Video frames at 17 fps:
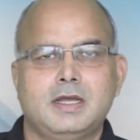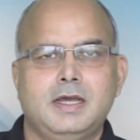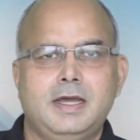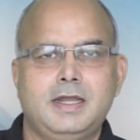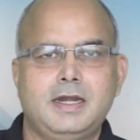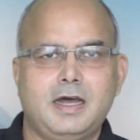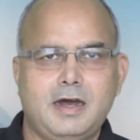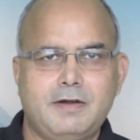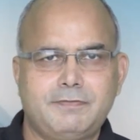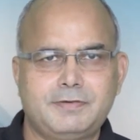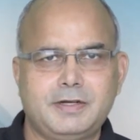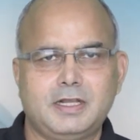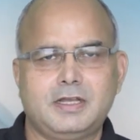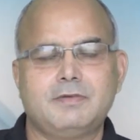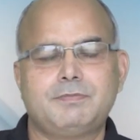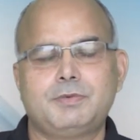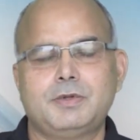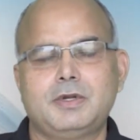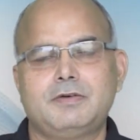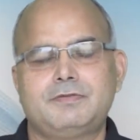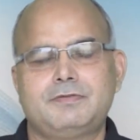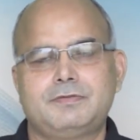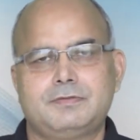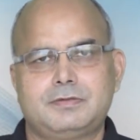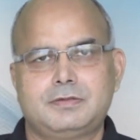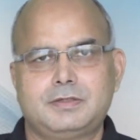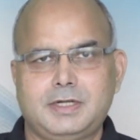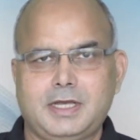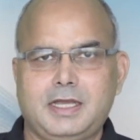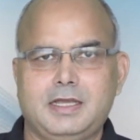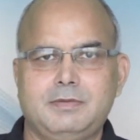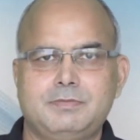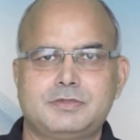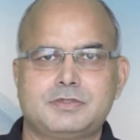And after a couple of
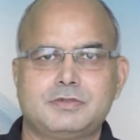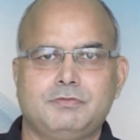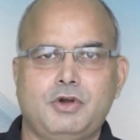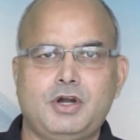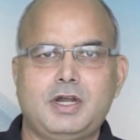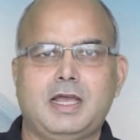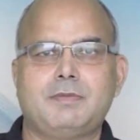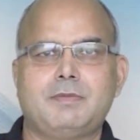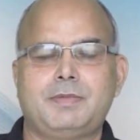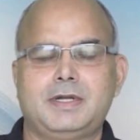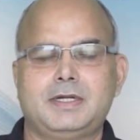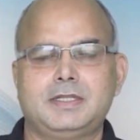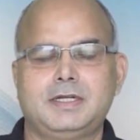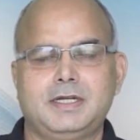times, what happened